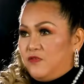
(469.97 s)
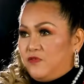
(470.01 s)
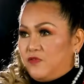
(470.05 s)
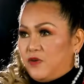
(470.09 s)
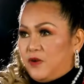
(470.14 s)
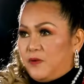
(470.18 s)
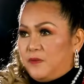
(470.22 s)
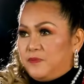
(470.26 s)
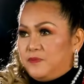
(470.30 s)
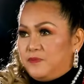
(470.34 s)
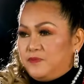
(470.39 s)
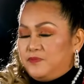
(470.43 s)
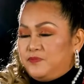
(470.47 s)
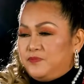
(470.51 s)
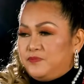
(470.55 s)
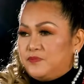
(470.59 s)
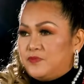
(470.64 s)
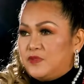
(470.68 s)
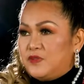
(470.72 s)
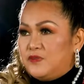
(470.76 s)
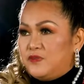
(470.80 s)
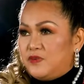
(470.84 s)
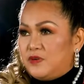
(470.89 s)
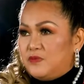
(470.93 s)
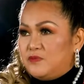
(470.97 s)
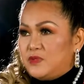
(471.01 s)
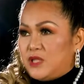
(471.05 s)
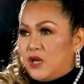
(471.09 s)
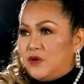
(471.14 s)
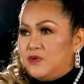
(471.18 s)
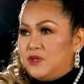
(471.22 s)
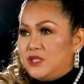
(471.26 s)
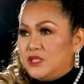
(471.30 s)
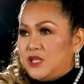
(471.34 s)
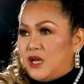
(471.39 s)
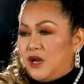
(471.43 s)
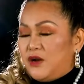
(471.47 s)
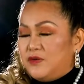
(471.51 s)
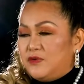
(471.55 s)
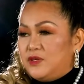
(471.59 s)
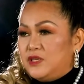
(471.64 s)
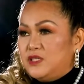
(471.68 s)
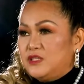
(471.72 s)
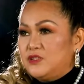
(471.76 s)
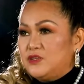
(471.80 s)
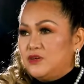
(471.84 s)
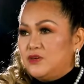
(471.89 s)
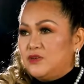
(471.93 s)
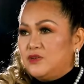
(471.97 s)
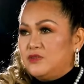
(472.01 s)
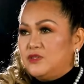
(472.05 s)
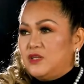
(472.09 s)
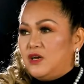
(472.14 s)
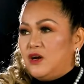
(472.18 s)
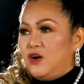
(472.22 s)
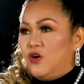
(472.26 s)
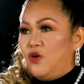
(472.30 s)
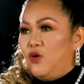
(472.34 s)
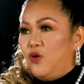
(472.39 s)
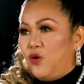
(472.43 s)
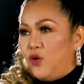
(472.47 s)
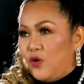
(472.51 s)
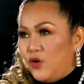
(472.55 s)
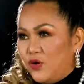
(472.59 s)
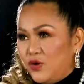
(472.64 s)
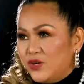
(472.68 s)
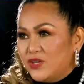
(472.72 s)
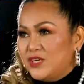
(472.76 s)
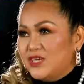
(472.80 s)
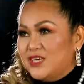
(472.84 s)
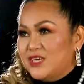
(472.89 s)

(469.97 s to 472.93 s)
from Tawi-Tawi, so the Ho